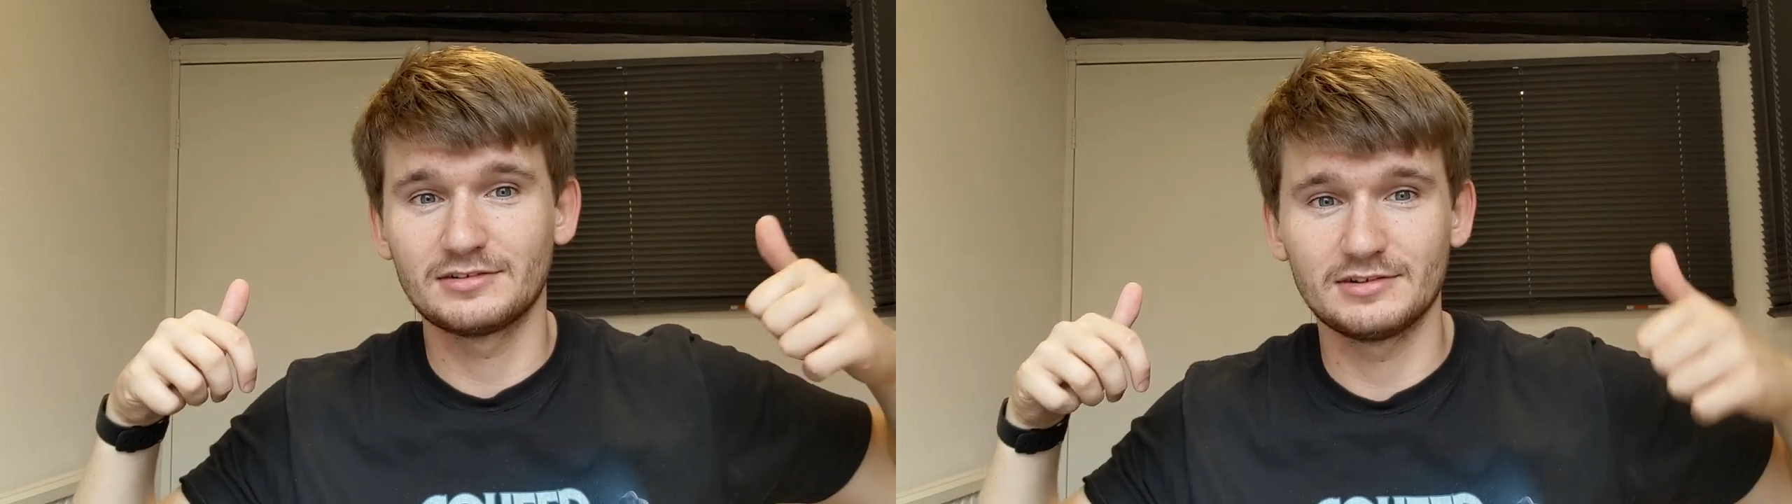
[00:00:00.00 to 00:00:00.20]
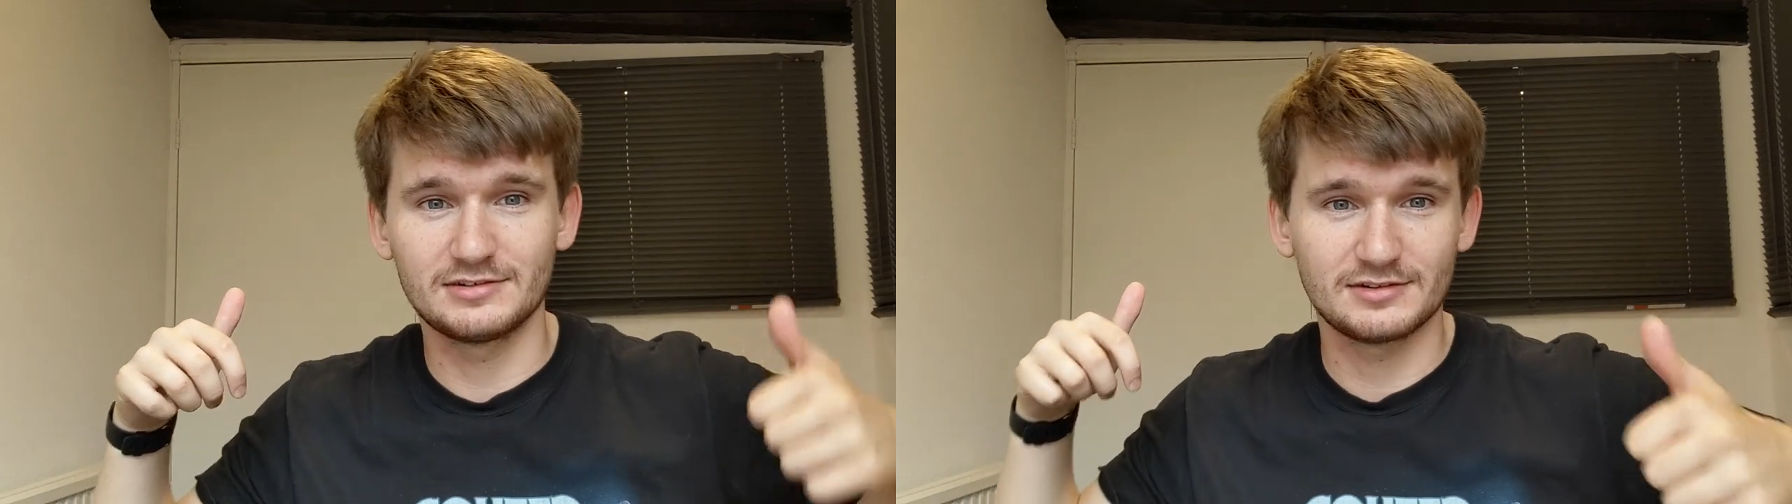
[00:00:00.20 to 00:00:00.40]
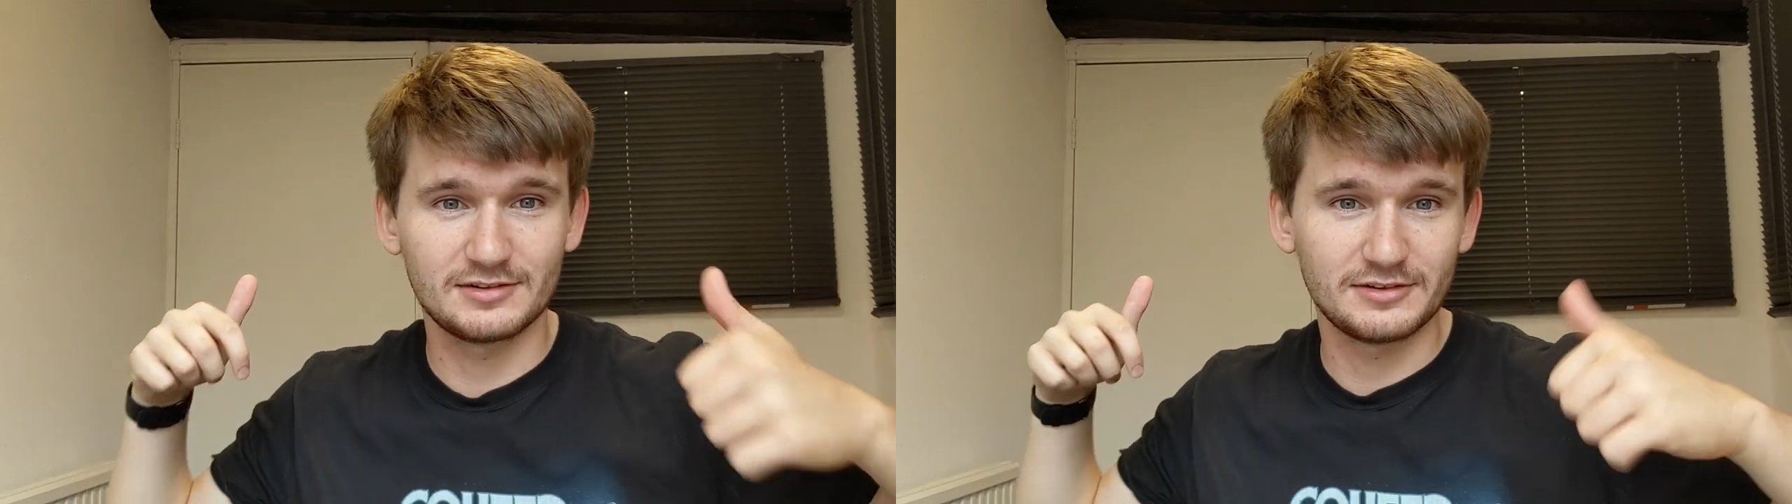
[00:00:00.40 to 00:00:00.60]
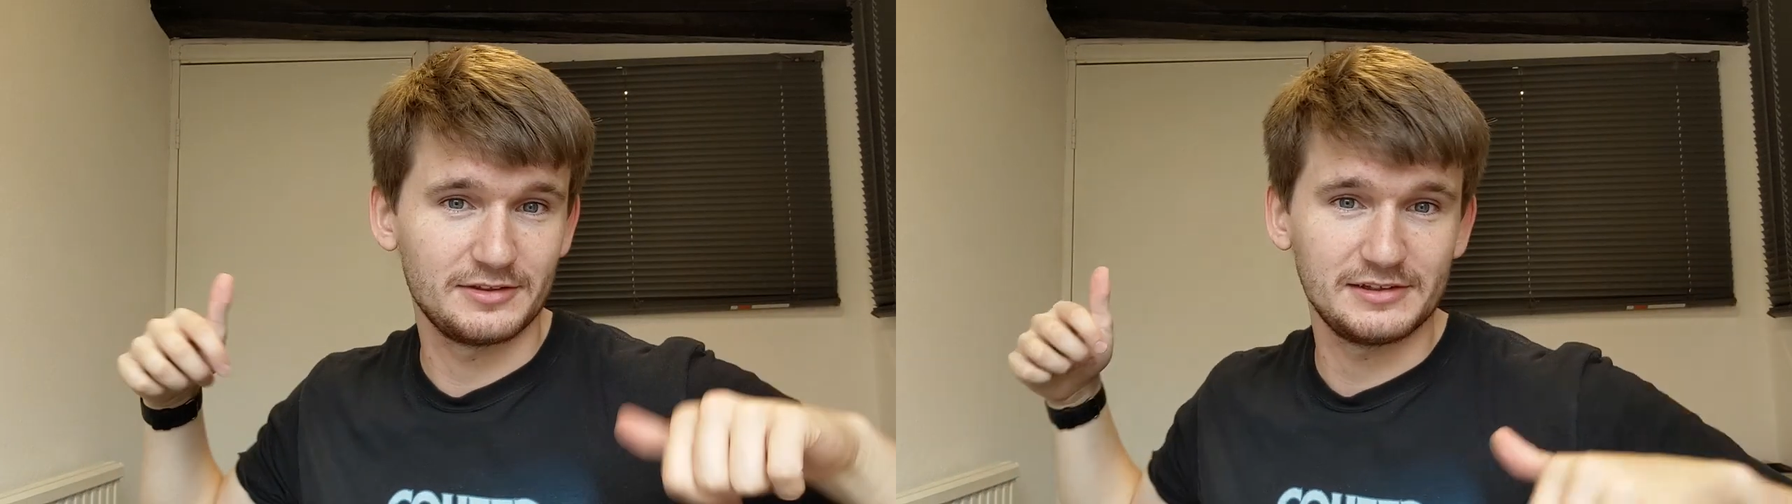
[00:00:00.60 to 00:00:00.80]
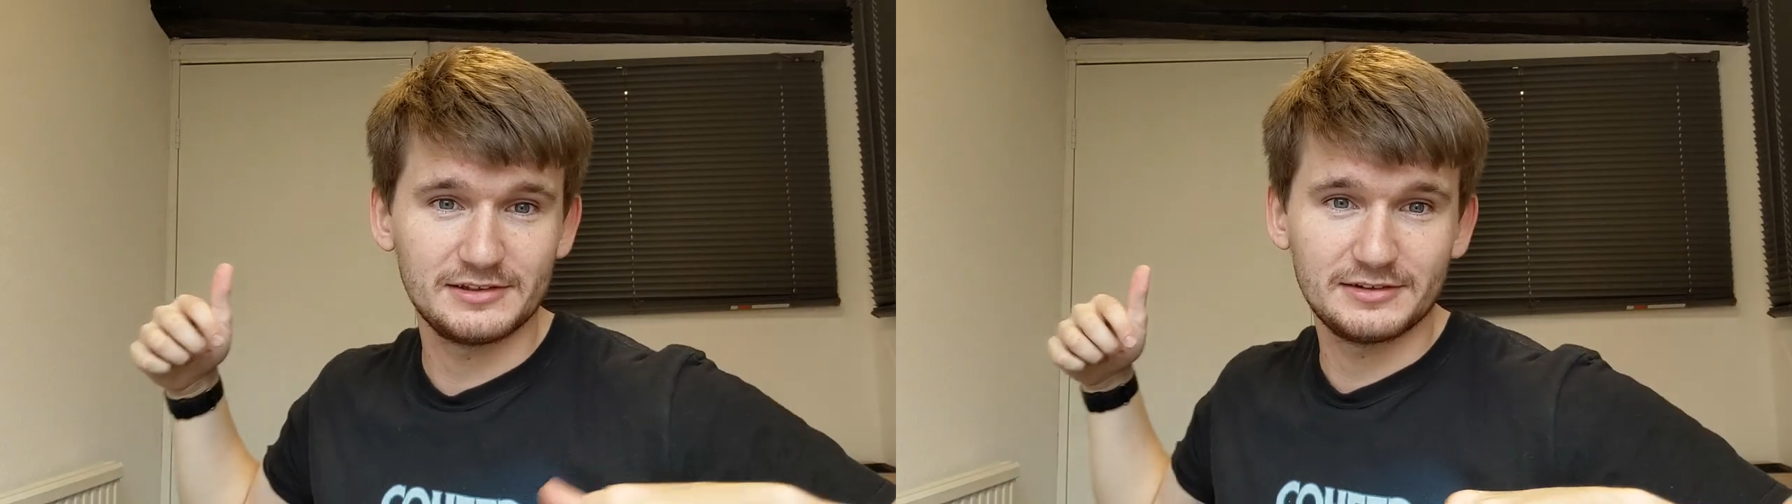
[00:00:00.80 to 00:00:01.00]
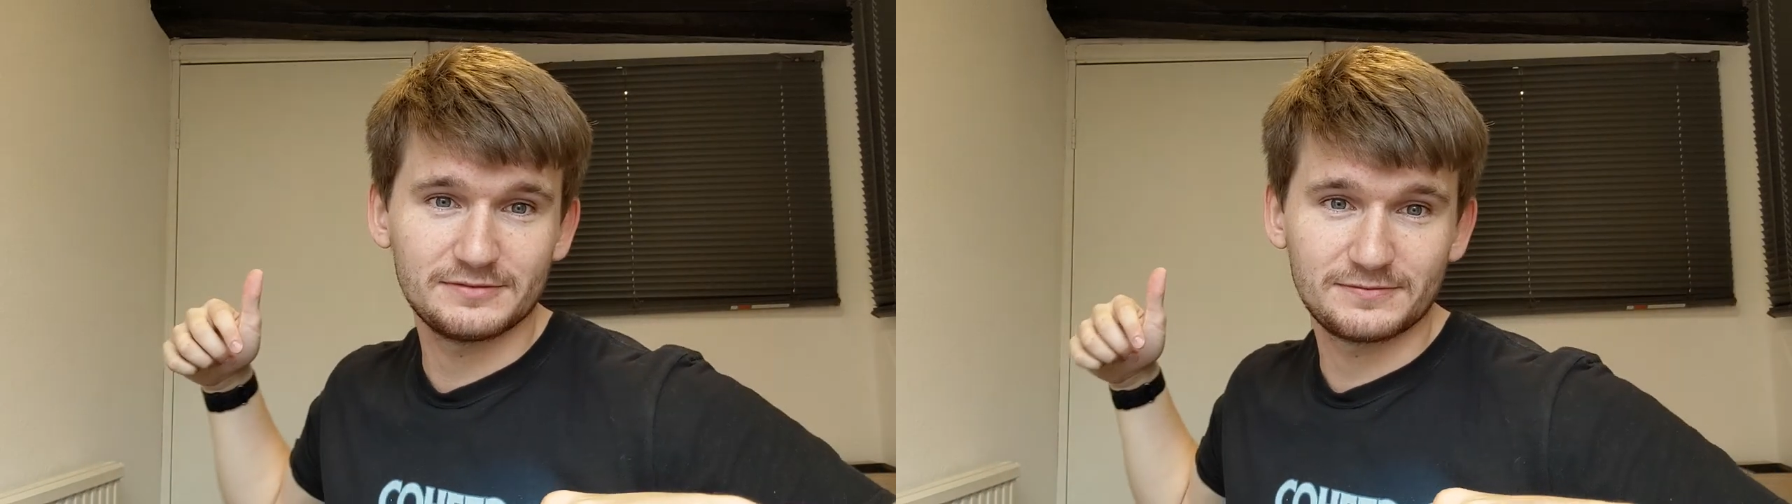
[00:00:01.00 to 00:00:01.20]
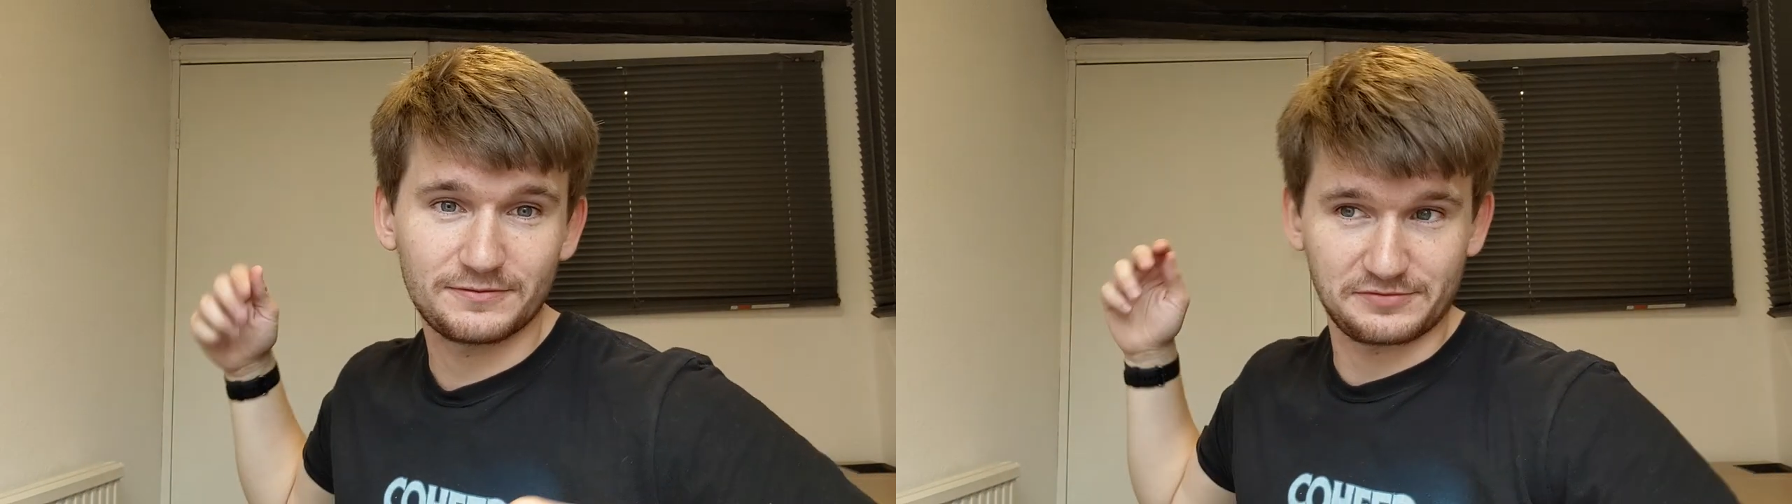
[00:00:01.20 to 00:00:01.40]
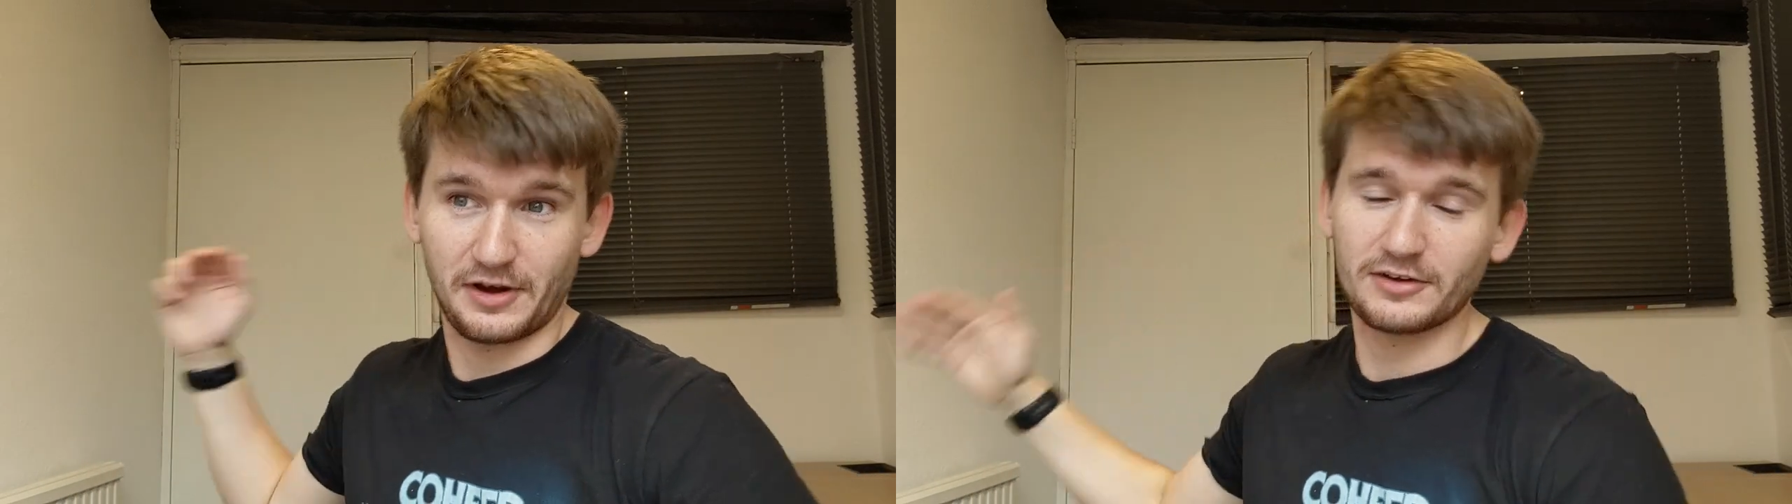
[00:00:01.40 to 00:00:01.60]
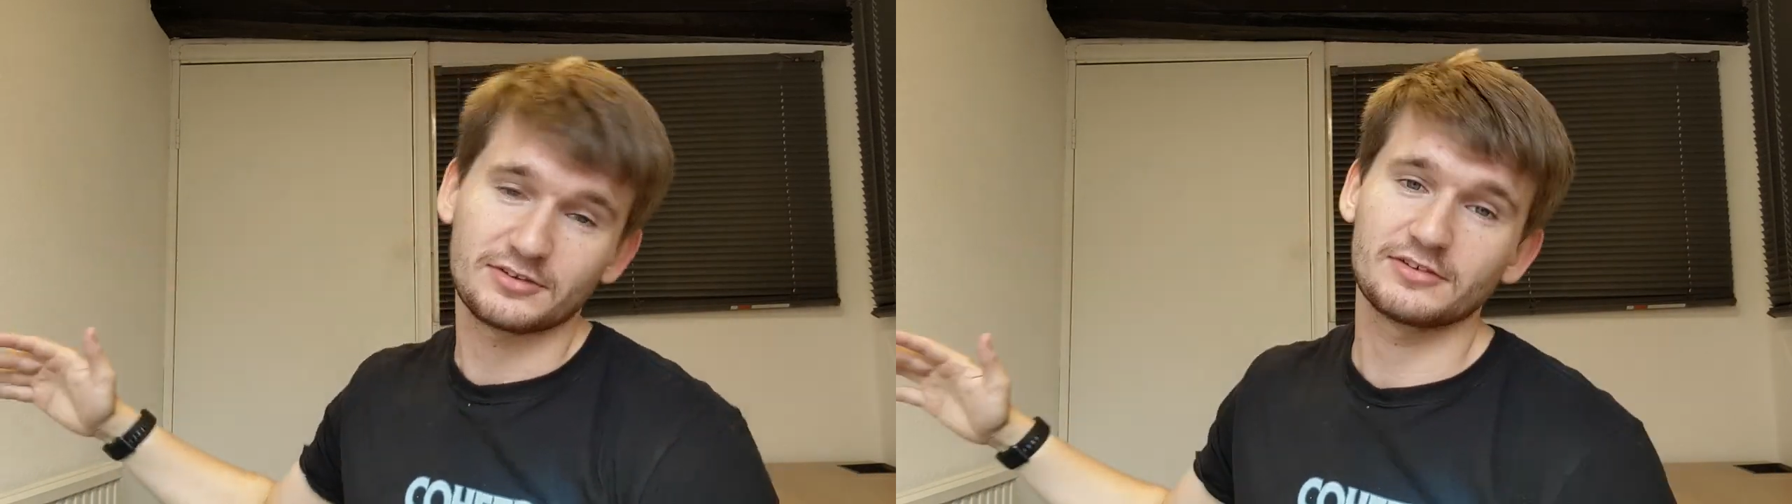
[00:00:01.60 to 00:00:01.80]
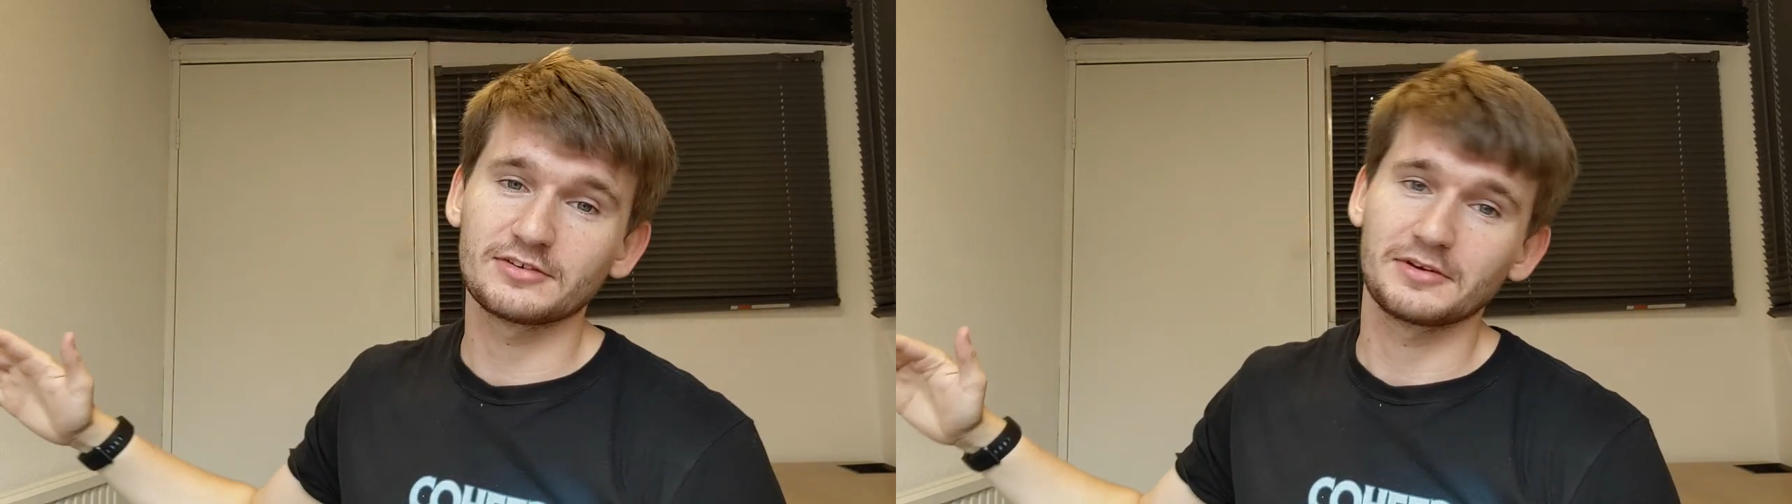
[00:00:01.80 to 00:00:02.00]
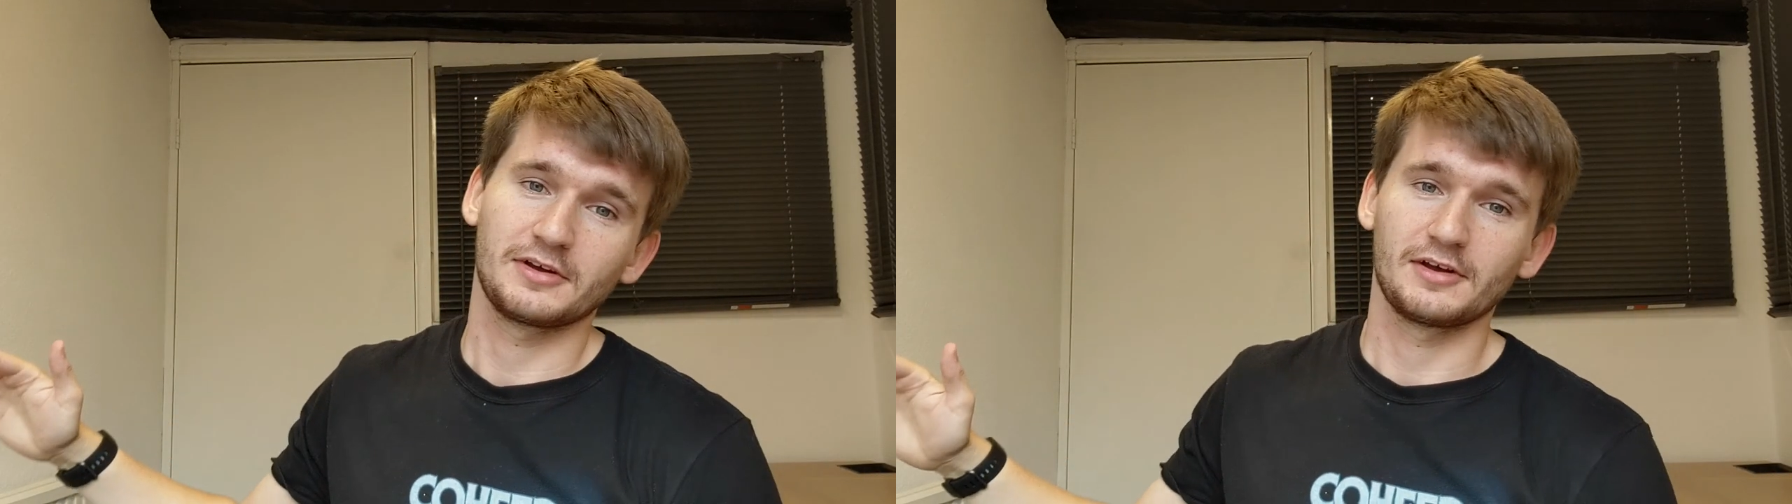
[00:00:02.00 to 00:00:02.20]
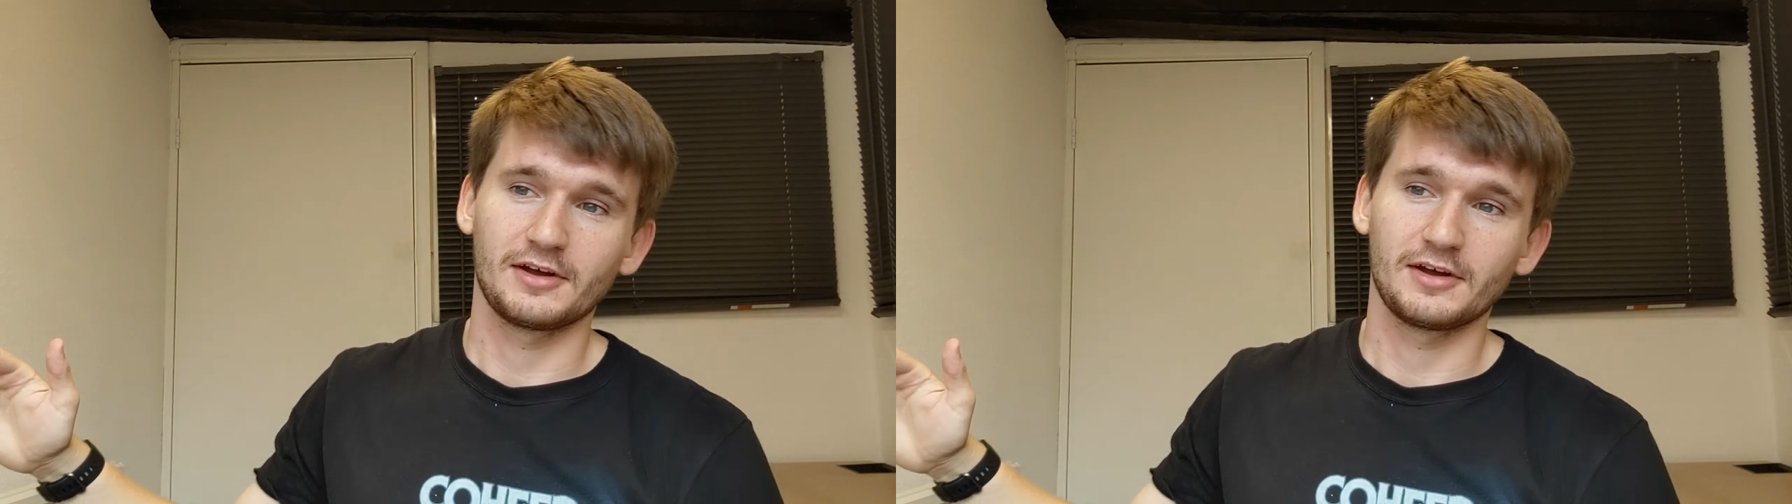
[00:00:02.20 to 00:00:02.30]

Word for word: This is the first